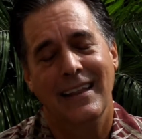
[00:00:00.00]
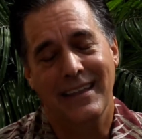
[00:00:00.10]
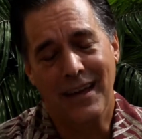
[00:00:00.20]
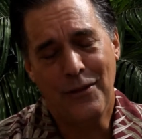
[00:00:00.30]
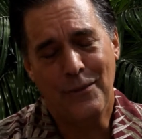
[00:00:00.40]

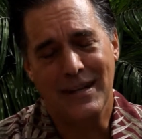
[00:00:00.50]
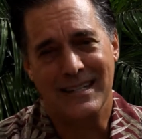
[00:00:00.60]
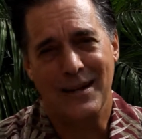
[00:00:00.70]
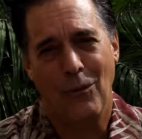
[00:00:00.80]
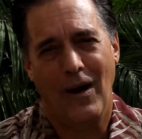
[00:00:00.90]
The other
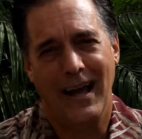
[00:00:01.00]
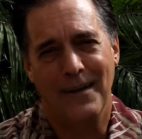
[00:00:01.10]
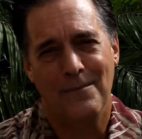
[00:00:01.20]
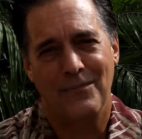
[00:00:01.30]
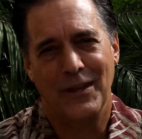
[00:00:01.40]
reason
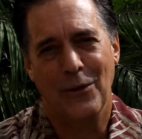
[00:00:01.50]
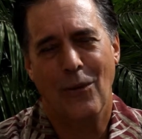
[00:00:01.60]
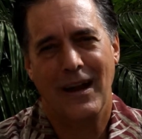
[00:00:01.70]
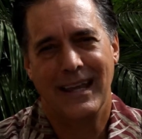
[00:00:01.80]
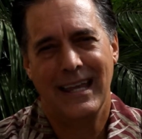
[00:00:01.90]
why you
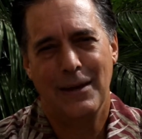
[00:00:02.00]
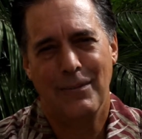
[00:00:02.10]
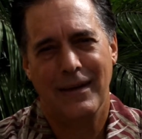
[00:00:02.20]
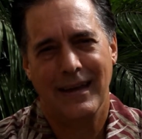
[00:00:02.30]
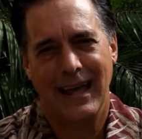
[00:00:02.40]
want to
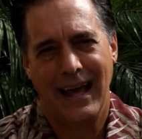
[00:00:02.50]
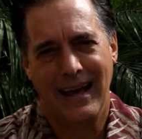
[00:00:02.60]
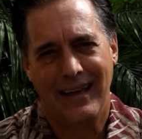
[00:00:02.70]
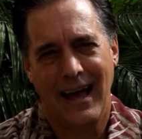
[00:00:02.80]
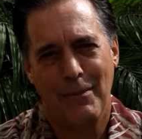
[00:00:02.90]
keep
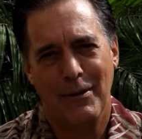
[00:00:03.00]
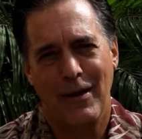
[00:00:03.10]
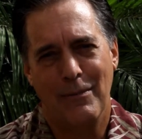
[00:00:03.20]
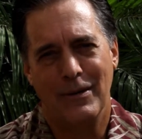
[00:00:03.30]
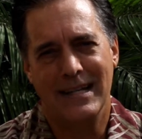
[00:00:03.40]

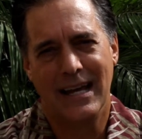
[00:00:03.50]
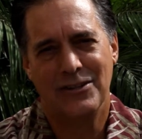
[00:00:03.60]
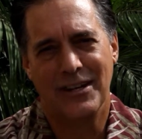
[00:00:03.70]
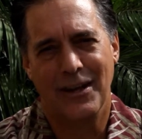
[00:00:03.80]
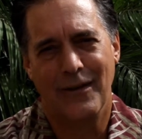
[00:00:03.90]
copyright
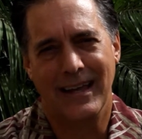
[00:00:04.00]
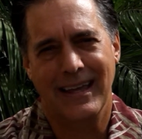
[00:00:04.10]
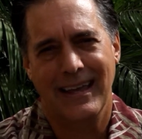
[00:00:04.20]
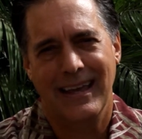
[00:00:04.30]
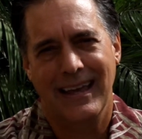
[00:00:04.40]
protection going
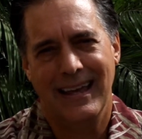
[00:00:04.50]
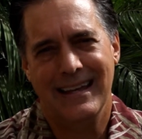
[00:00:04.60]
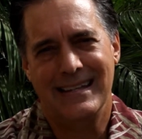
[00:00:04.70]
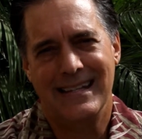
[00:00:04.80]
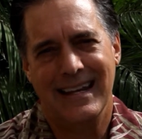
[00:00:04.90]

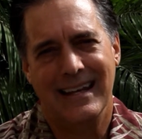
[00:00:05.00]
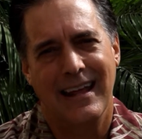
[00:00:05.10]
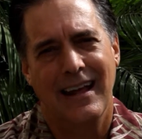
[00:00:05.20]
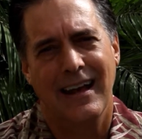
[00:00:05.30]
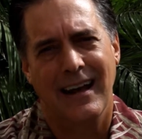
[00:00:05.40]
is that
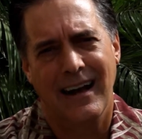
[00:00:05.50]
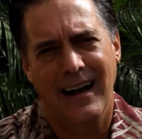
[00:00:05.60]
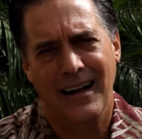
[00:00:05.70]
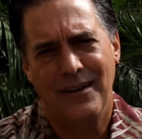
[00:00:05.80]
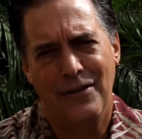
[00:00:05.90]

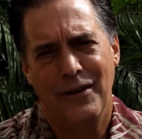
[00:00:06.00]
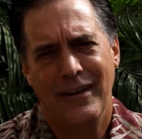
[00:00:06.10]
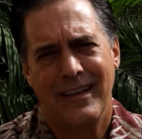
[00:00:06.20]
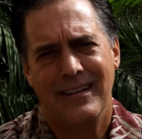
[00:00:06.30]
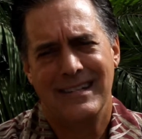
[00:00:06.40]
Under a
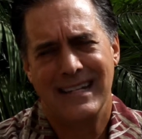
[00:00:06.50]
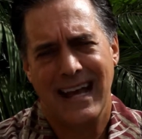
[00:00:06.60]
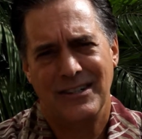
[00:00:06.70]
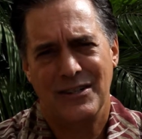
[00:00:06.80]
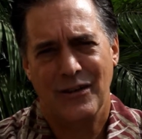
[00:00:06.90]
theory called
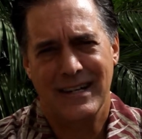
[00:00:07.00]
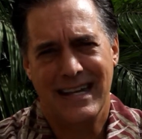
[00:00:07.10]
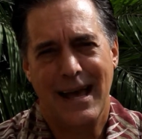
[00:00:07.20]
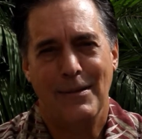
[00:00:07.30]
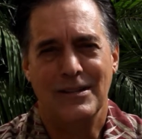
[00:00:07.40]
statutory
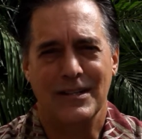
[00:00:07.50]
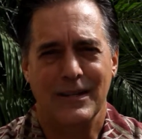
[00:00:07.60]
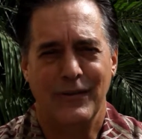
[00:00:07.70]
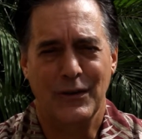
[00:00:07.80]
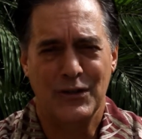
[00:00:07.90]
damages,
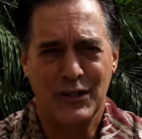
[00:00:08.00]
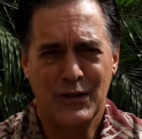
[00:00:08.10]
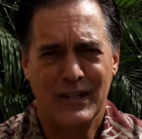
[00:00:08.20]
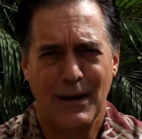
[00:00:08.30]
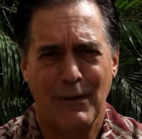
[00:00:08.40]
if you
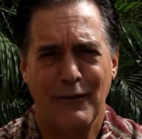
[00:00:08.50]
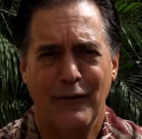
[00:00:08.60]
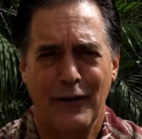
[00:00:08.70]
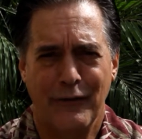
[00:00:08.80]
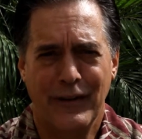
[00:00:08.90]
sue someone
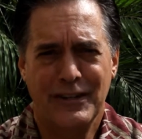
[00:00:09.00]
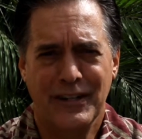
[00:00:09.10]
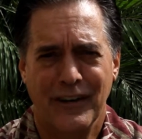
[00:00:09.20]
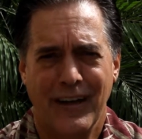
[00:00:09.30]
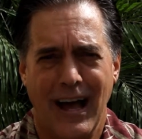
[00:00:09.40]
for
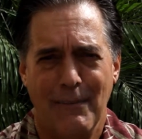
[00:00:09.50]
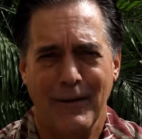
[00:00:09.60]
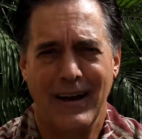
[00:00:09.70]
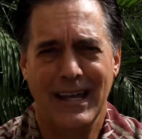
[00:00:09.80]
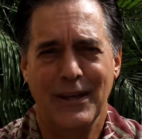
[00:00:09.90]
infringing your
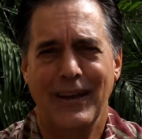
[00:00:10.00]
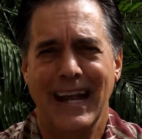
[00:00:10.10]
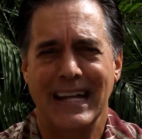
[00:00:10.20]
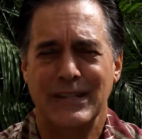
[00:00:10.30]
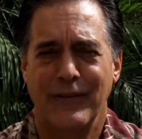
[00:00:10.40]
copyright, you
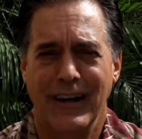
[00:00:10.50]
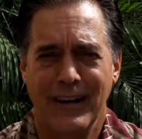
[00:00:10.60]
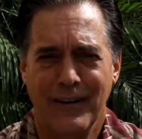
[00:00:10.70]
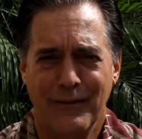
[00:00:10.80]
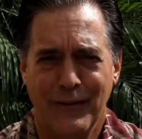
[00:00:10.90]
can ask for
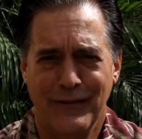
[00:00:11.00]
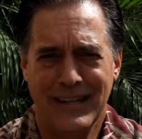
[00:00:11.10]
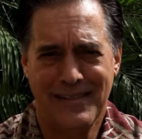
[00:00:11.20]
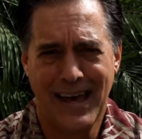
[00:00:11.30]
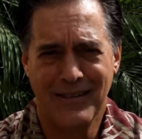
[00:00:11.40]

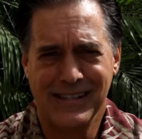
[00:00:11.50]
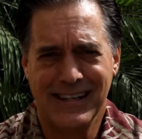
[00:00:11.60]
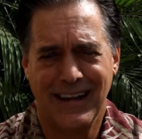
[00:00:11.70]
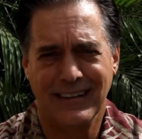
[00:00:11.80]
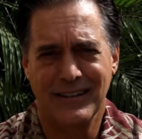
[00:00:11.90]

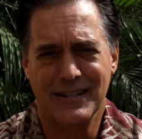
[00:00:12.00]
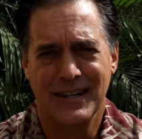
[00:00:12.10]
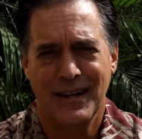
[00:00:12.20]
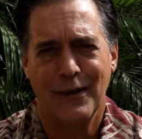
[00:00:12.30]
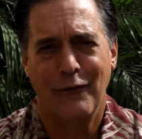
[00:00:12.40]
$150,000
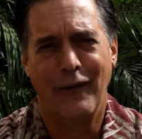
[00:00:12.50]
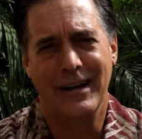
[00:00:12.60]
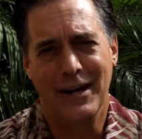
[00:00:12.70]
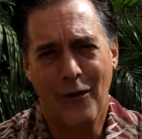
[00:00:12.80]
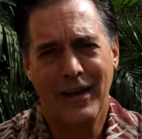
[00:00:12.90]
for
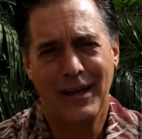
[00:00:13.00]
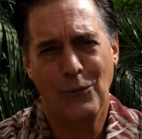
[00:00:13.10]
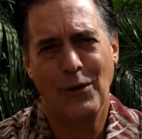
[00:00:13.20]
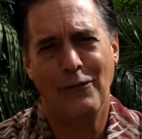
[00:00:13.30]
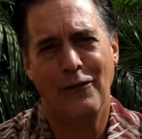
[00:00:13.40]
a knowing
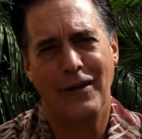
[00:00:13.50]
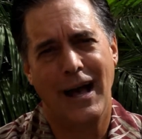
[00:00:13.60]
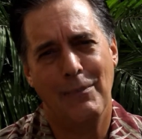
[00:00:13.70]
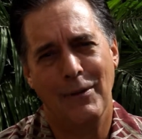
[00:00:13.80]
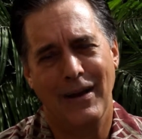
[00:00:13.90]
and willful
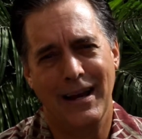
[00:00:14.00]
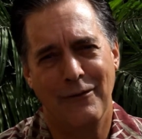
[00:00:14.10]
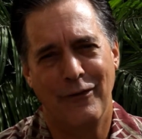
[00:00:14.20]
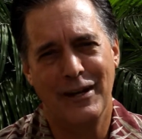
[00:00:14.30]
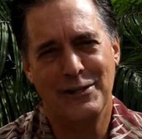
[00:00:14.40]
copyright
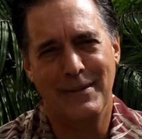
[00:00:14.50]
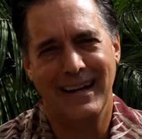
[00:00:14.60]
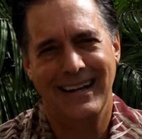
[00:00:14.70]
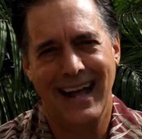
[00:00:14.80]
infringement.